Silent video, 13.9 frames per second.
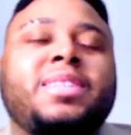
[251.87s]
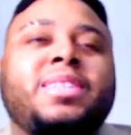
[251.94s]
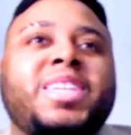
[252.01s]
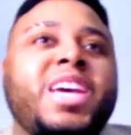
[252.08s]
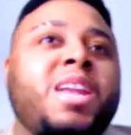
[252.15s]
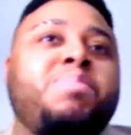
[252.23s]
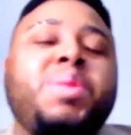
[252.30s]

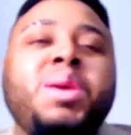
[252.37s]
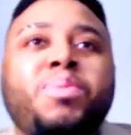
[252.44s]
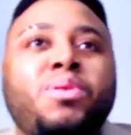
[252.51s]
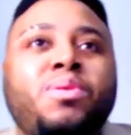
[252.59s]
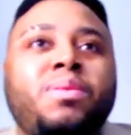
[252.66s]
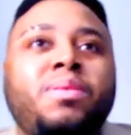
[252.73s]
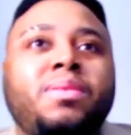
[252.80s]
10
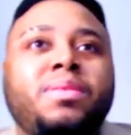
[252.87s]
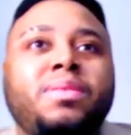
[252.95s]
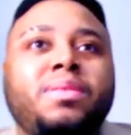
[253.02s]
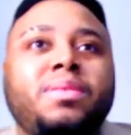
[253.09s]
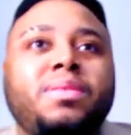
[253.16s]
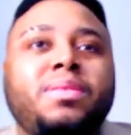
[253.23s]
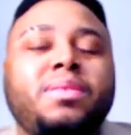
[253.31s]
people
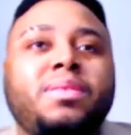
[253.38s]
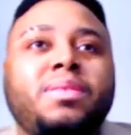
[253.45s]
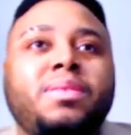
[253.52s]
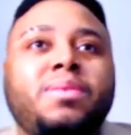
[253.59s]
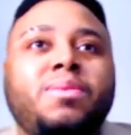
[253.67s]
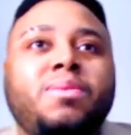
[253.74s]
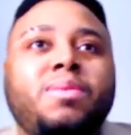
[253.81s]

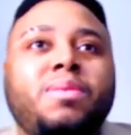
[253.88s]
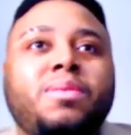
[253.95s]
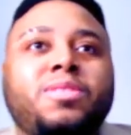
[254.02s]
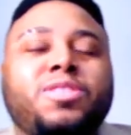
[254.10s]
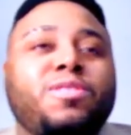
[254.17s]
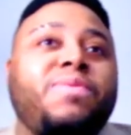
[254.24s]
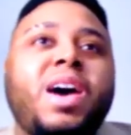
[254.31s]

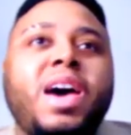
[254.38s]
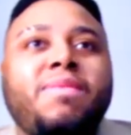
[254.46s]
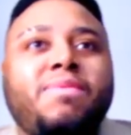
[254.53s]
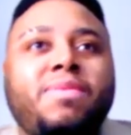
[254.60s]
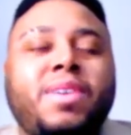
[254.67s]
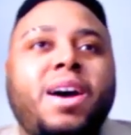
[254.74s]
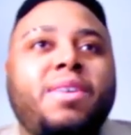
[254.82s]

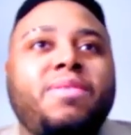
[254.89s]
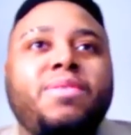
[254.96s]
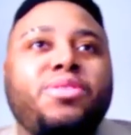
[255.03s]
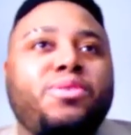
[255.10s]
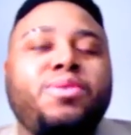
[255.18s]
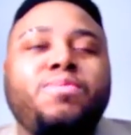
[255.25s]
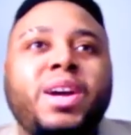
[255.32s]
survive out of the
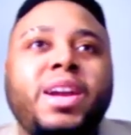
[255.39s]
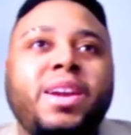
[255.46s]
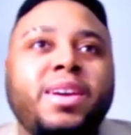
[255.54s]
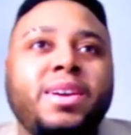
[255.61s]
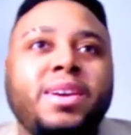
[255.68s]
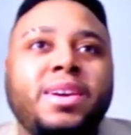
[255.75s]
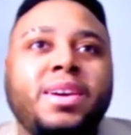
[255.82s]
31,
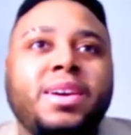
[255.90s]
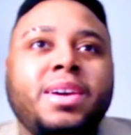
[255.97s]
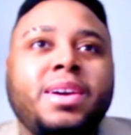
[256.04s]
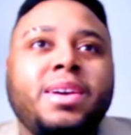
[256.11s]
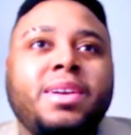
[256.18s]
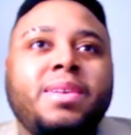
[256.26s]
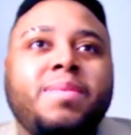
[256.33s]

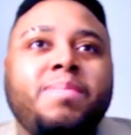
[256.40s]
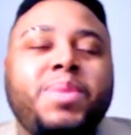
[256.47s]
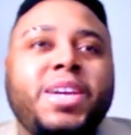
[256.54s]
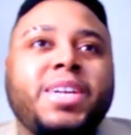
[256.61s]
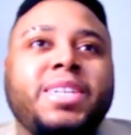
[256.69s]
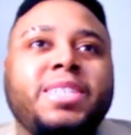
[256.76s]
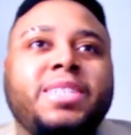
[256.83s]

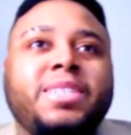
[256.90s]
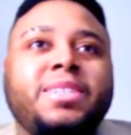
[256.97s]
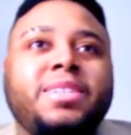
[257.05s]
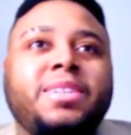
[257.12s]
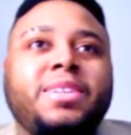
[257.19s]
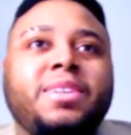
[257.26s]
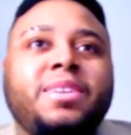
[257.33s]
because
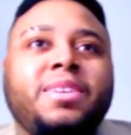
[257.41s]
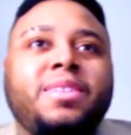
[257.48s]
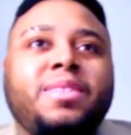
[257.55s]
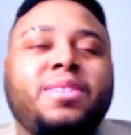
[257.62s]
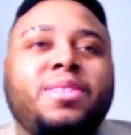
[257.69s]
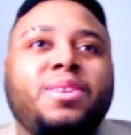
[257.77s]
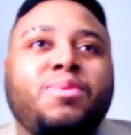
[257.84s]

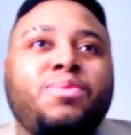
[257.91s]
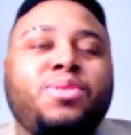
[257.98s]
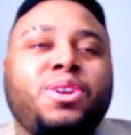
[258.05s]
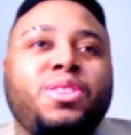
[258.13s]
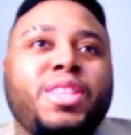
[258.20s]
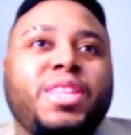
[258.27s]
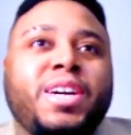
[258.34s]

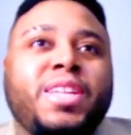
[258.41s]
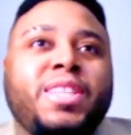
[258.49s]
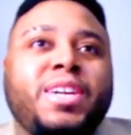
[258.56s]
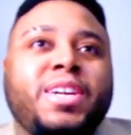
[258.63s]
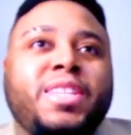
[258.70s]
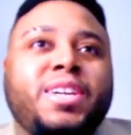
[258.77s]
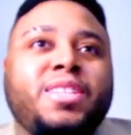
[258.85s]

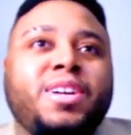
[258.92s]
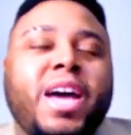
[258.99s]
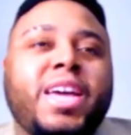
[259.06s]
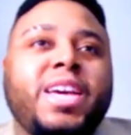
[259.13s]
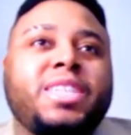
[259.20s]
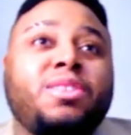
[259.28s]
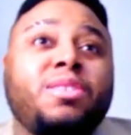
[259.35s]
the I
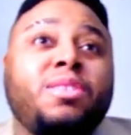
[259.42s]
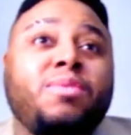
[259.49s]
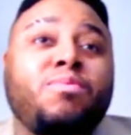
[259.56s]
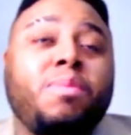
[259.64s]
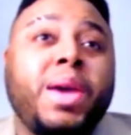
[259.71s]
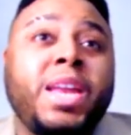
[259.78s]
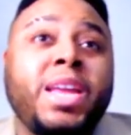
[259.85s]
guess the
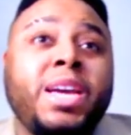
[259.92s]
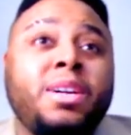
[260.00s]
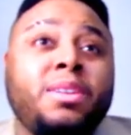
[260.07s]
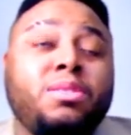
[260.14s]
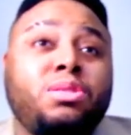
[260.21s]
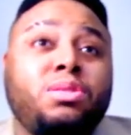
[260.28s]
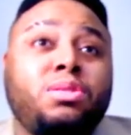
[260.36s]

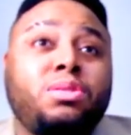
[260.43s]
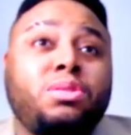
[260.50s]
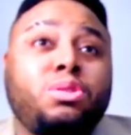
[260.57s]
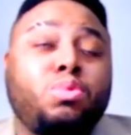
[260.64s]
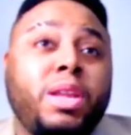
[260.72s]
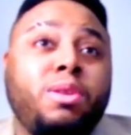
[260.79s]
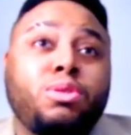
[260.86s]
remaining
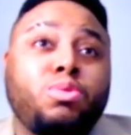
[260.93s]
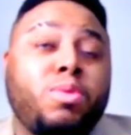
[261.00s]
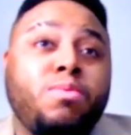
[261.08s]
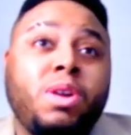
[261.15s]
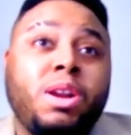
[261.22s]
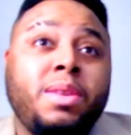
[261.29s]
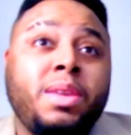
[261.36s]
20 or
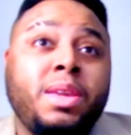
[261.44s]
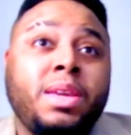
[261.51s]
21